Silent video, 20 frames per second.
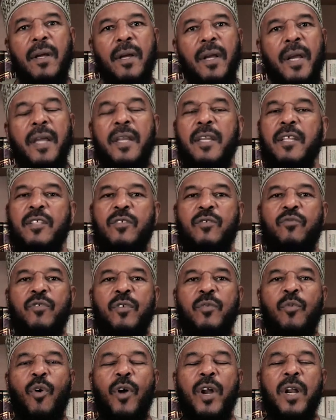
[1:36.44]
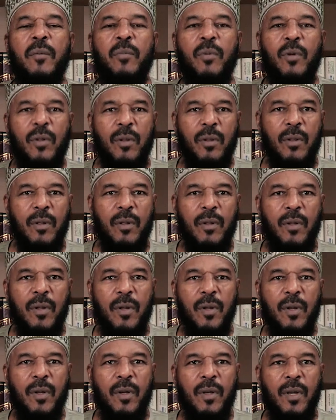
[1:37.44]
it is rewardable.
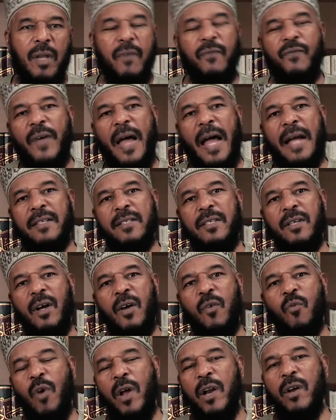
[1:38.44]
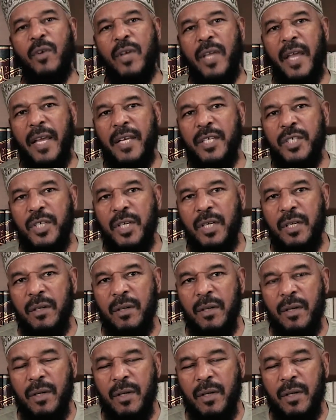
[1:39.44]
In fact, on one occasion,